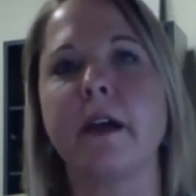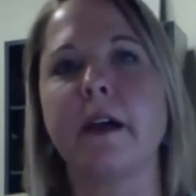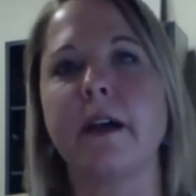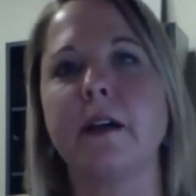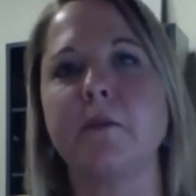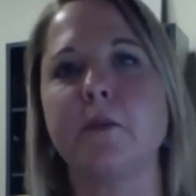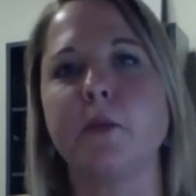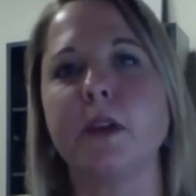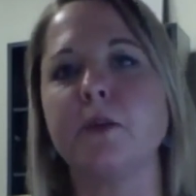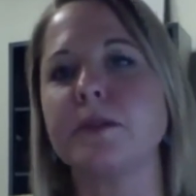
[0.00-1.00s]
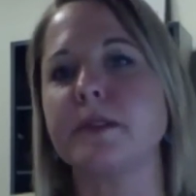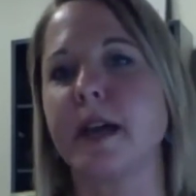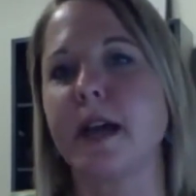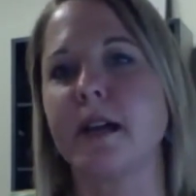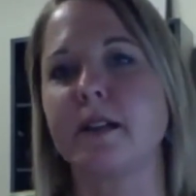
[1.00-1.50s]
We use
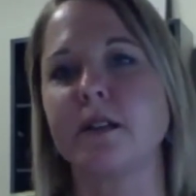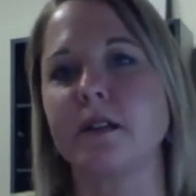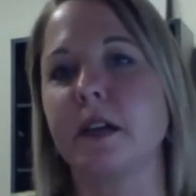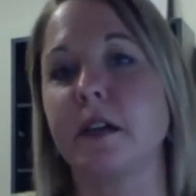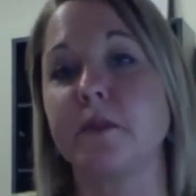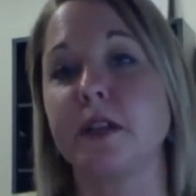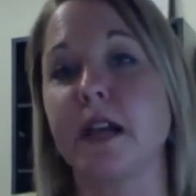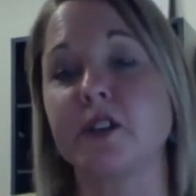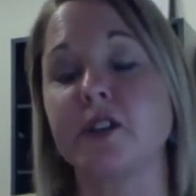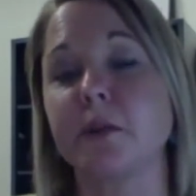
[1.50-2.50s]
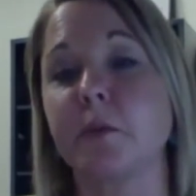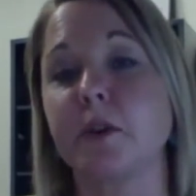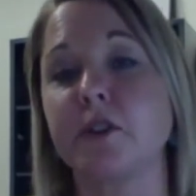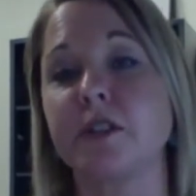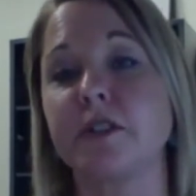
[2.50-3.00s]
that to actually
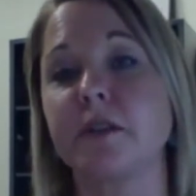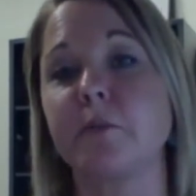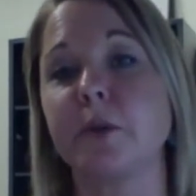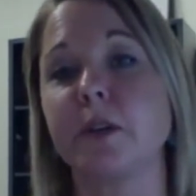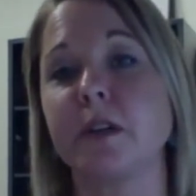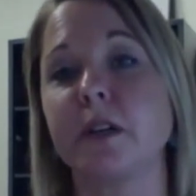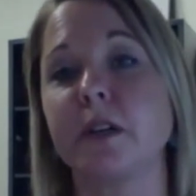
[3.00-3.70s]
purchase the book